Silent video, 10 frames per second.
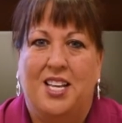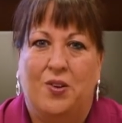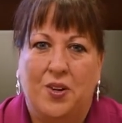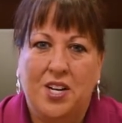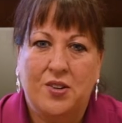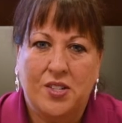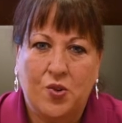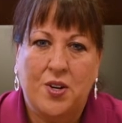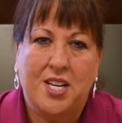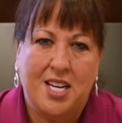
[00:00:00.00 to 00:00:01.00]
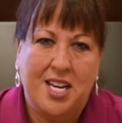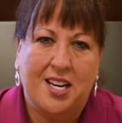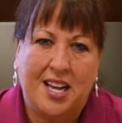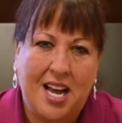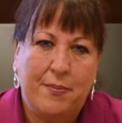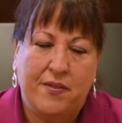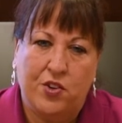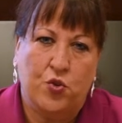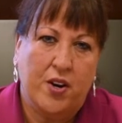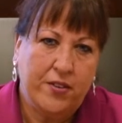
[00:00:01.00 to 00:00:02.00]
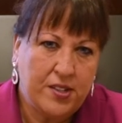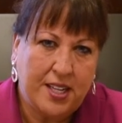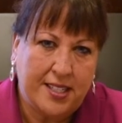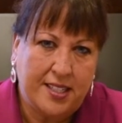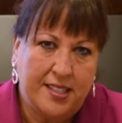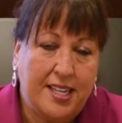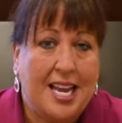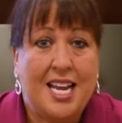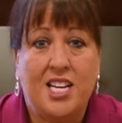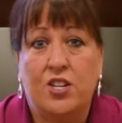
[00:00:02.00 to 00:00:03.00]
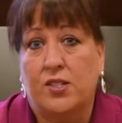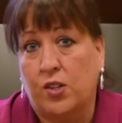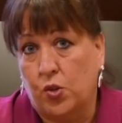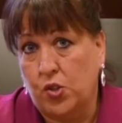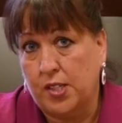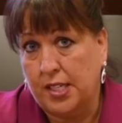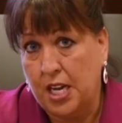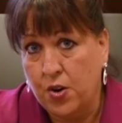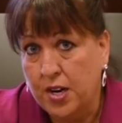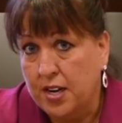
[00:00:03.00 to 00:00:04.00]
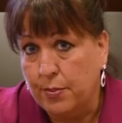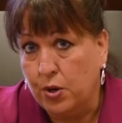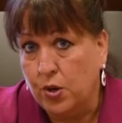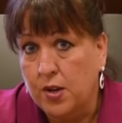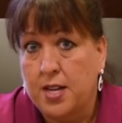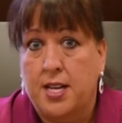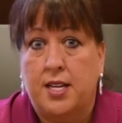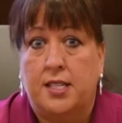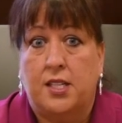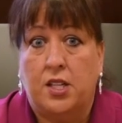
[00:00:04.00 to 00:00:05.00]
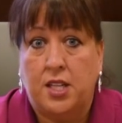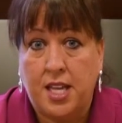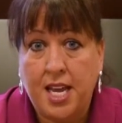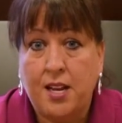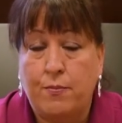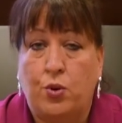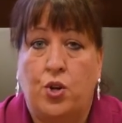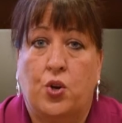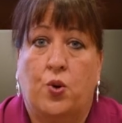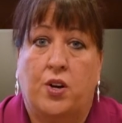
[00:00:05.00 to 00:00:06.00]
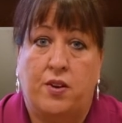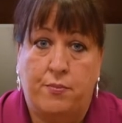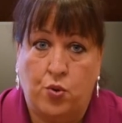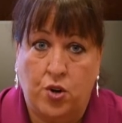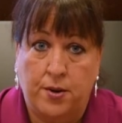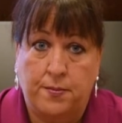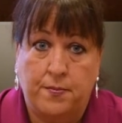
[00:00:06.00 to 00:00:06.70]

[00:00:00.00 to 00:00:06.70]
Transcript: Your lender is going to need a copy of your driver's license and your social security number so that they can pull your credit report.